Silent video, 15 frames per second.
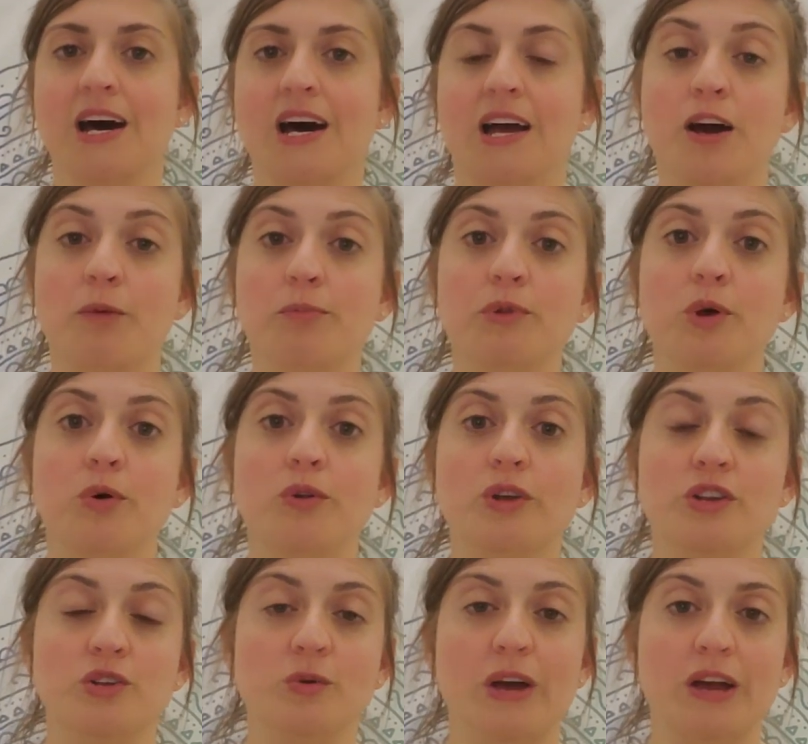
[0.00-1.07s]
I upload
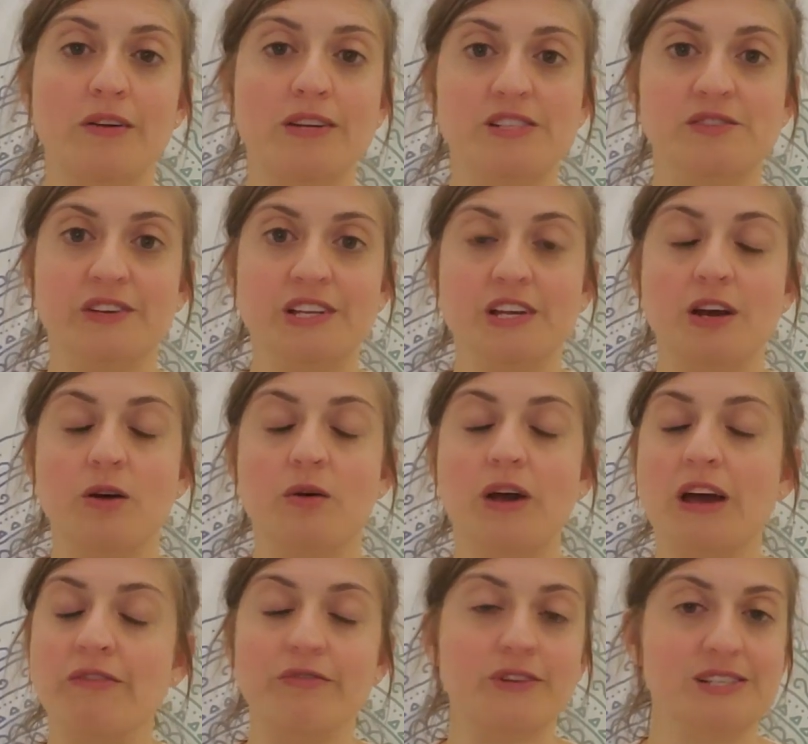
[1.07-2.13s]
a new Aries video
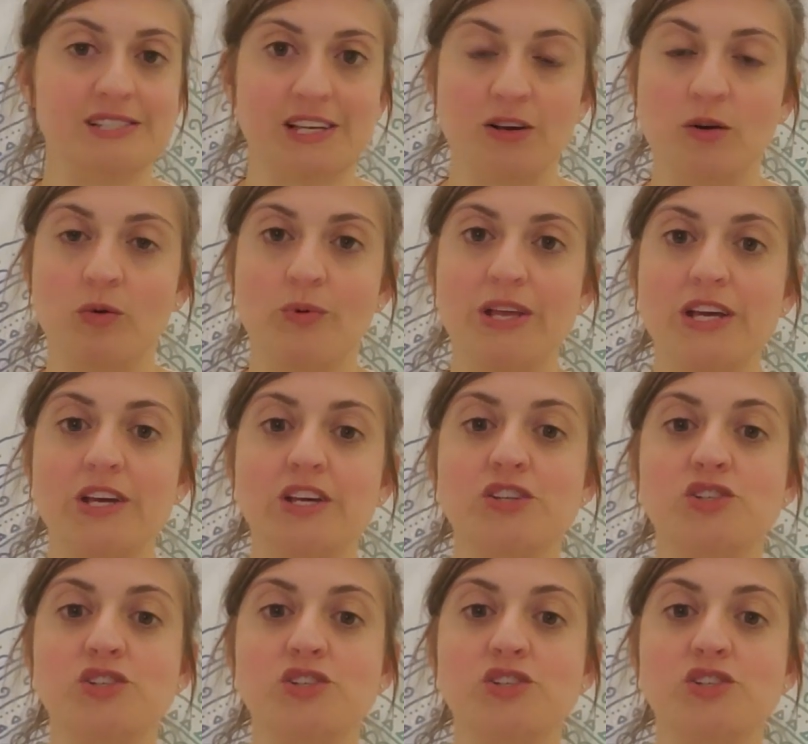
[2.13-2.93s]
every single week.